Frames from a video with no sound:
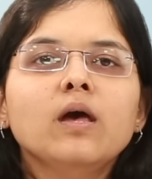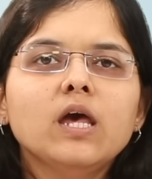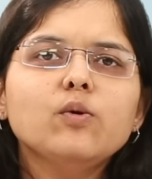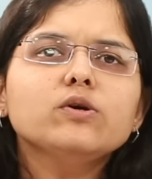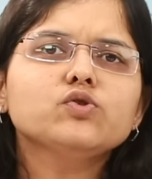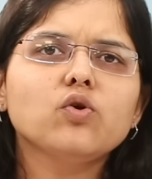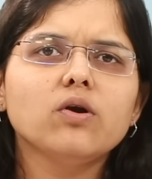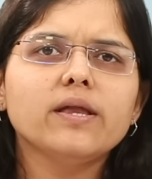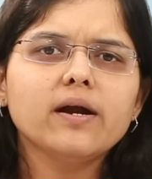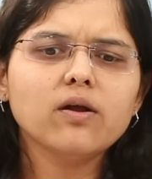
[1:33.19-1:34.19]
he was
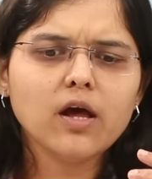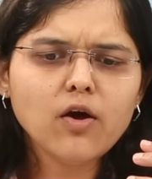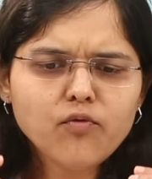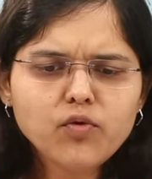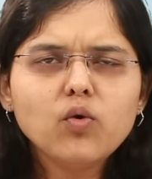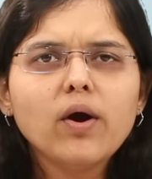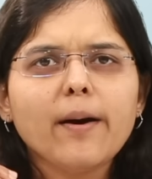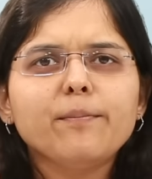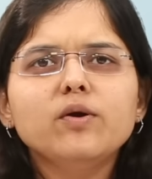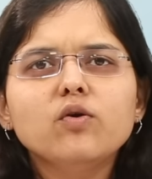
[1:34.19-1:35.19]
told that if you
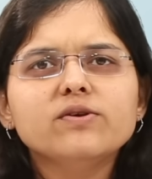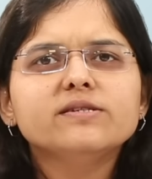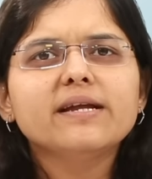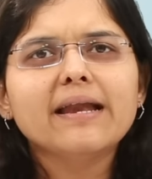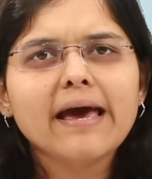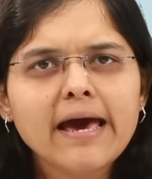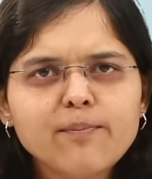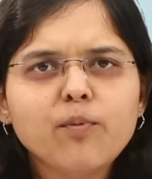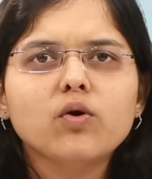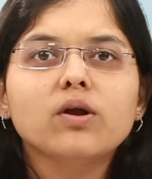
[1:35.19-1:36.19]
happen to visit an
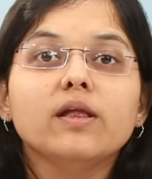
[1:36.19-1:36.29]
airport,